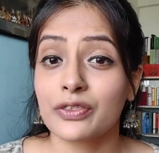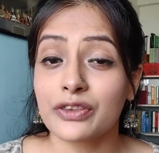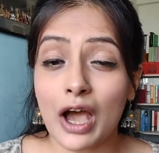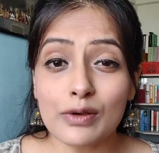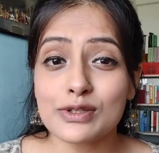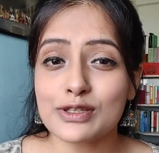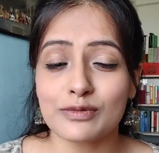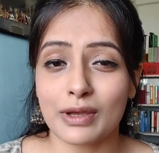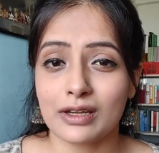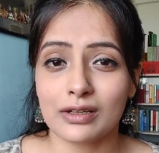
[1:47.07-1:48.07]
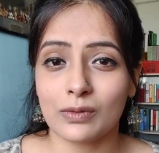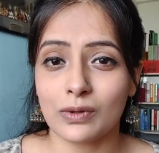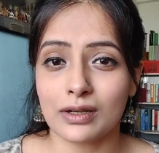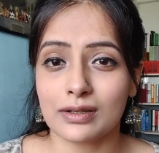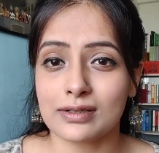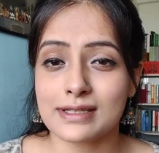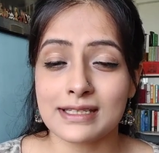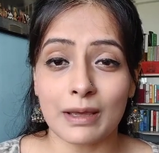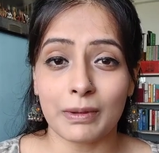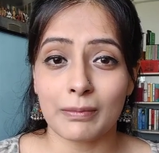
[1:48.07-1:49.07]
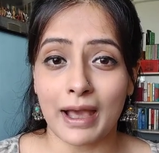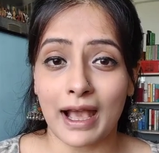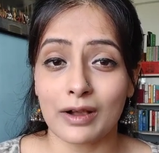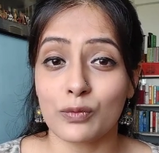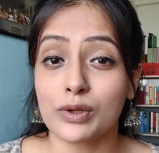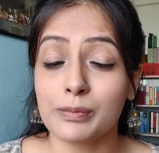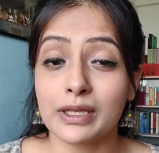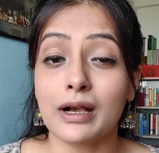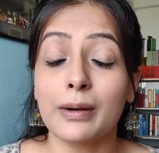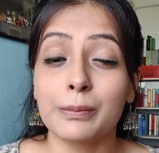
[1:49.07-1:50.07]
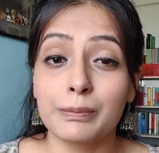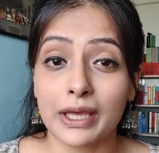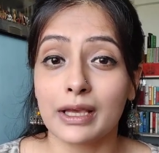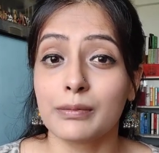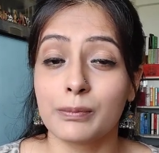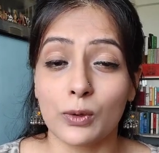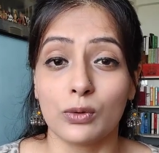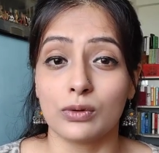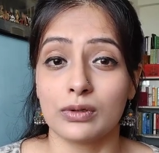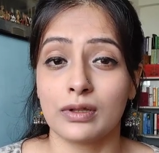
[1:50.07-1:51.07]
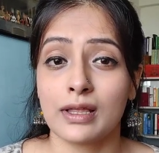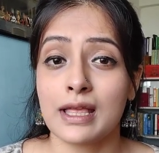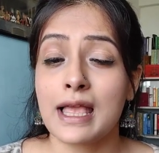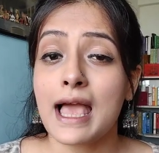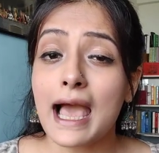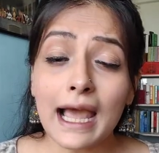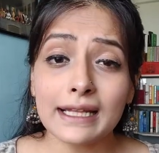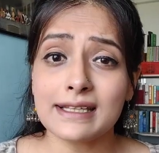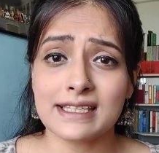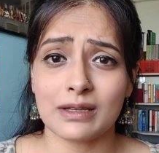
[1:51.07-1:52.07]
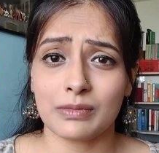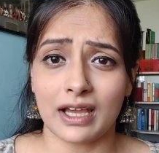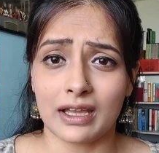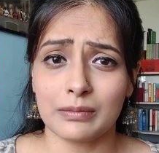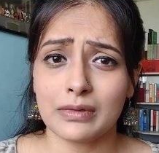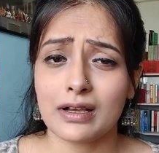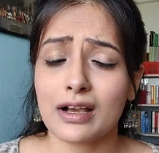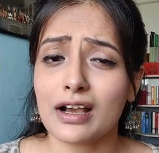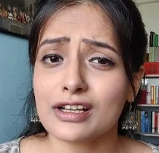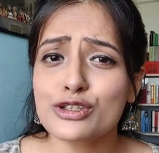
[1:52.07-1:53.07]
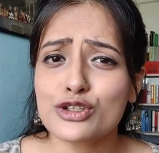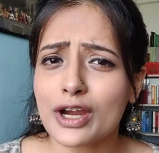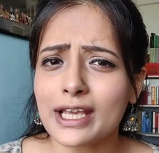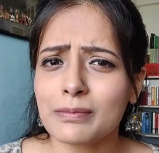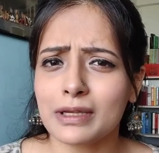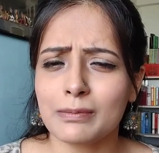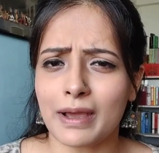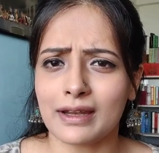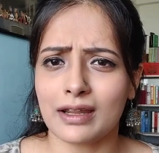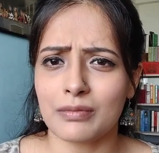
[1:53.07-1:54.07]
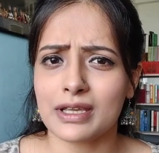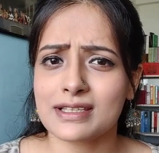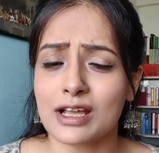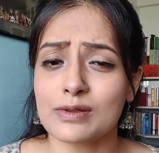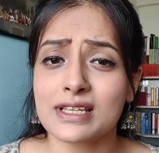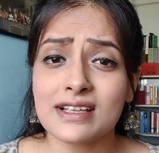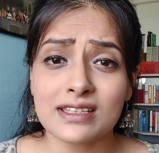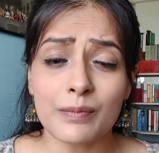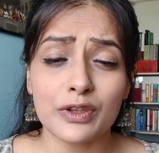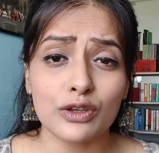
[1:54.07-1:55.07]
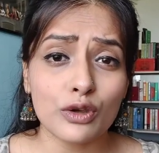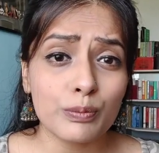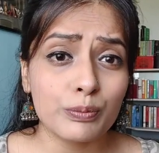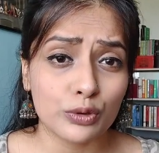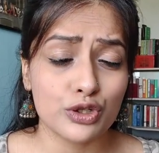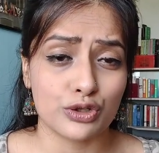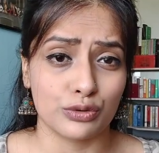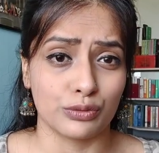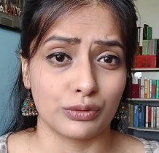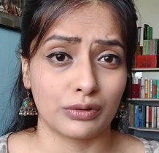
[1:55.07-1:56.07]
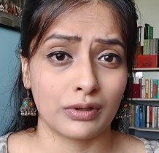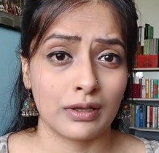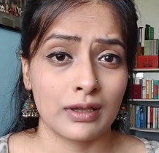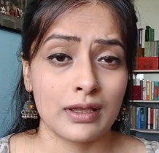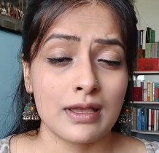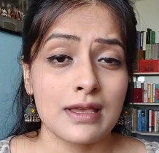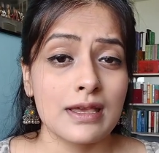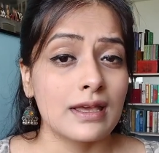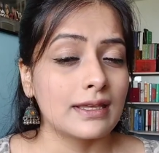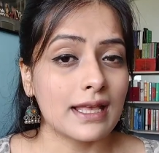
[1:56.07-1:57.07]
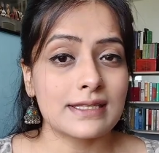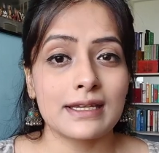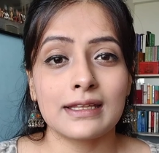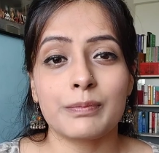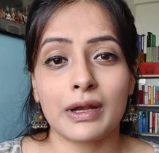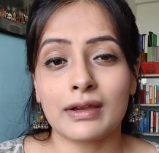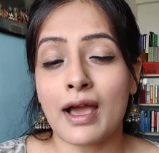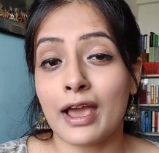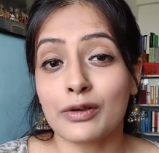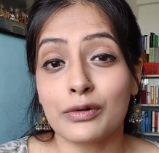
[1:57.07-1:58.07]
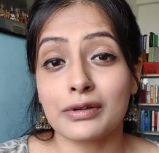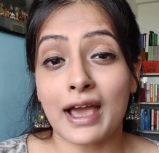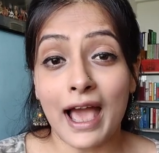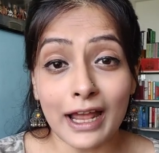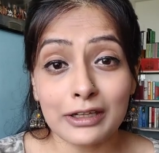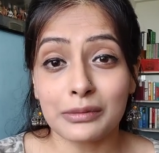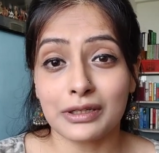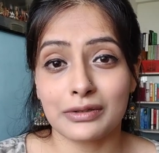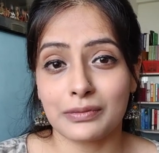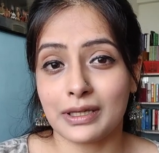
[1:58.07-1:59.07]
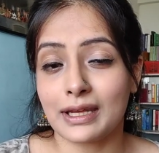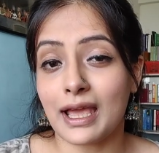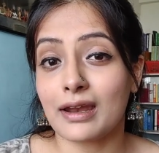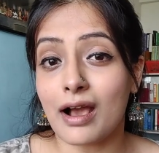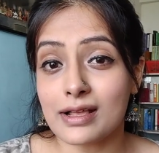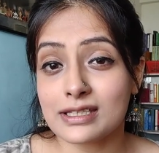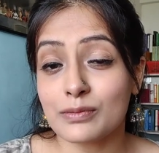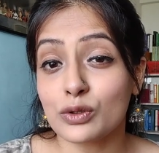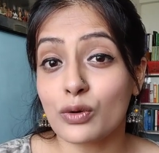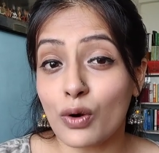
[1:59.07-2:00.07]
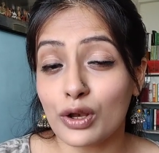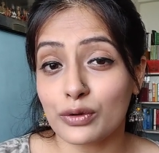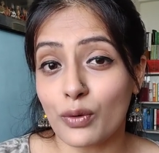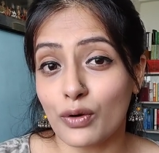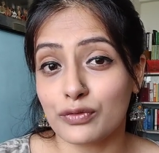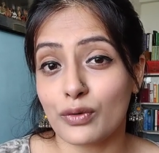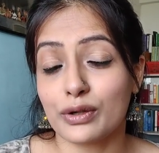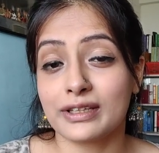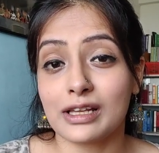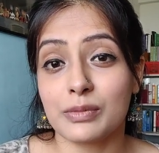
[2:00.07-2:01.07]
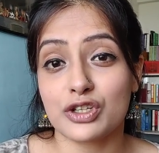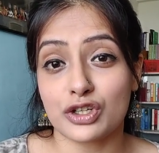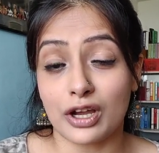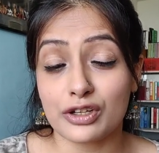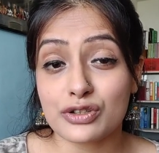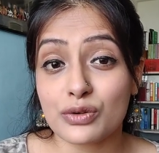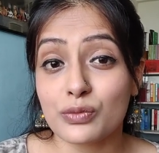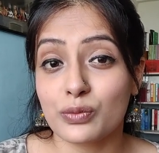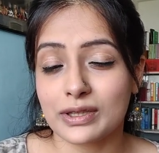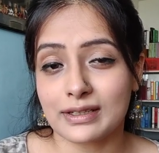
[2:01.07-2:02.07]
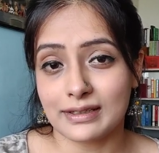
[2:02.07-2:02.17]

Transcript: Thousands of medical workers stepping back will be a big blow. At the same time, a strike mid-pandemic sounds like something you're pushed to do. Yesterday, the Patna High Court had to intervene and ask them to call it off or they'll be charged with